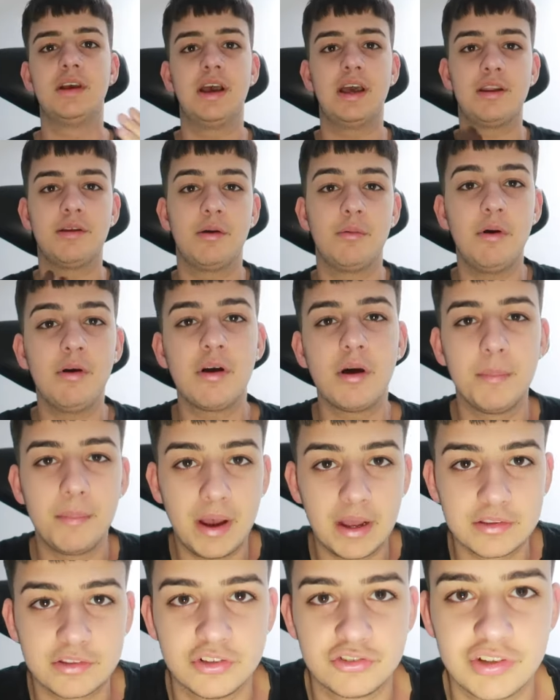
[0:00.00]
Anyway, welcome
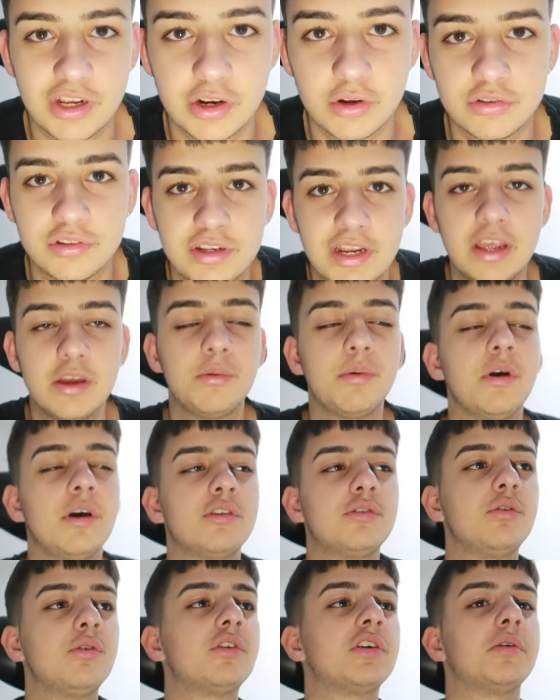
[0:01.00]
back to the channel. Today we
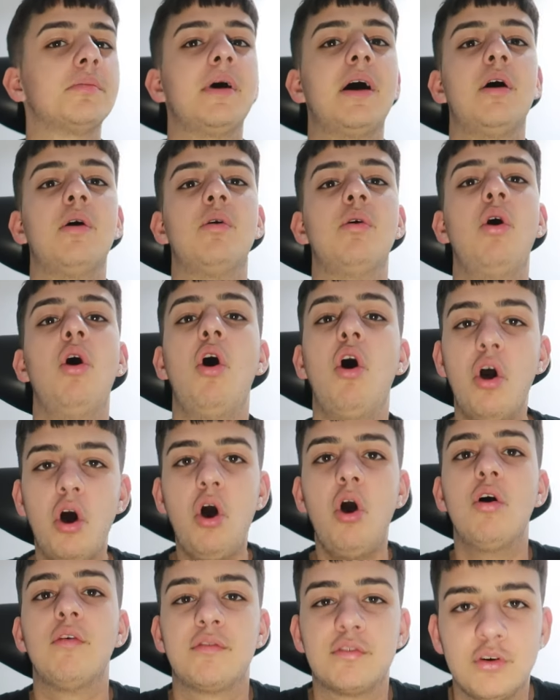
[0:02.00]
are talking about,
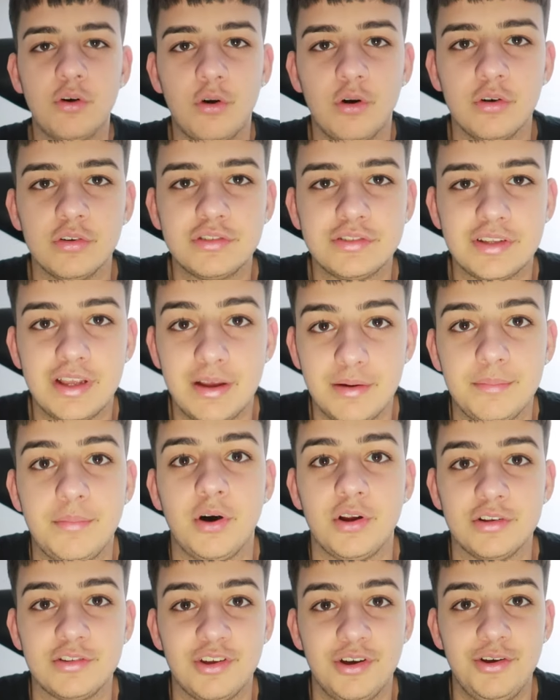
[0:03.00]
of course, uh,
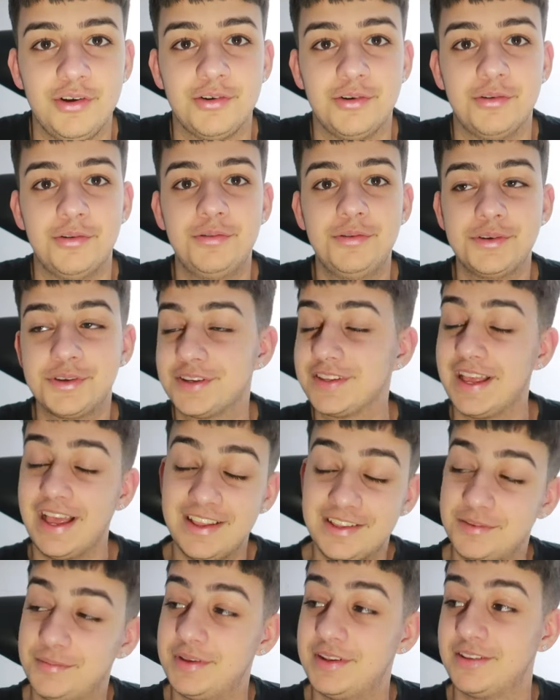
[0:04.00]
by the title, that
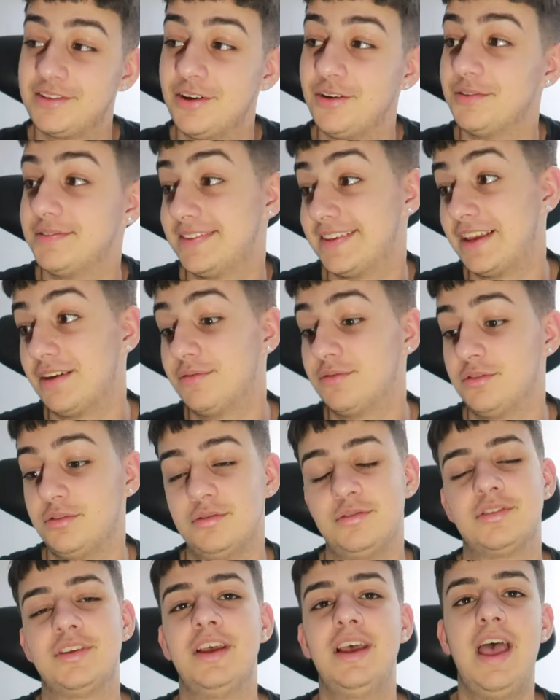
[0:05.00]
has to be the title to get
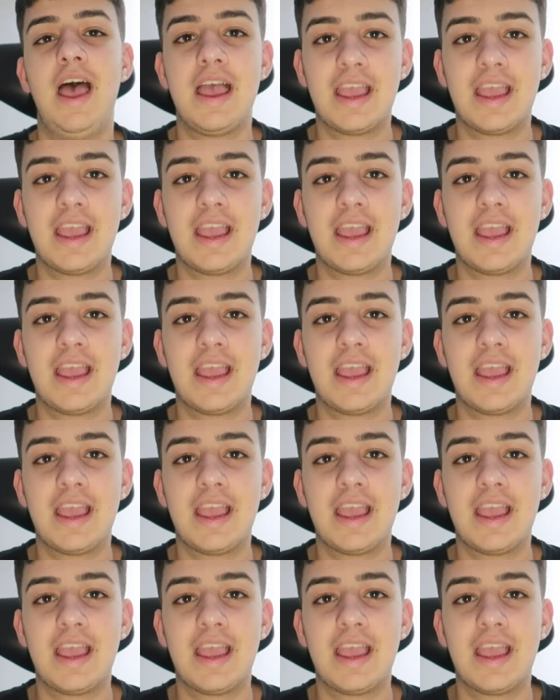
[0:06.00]
views.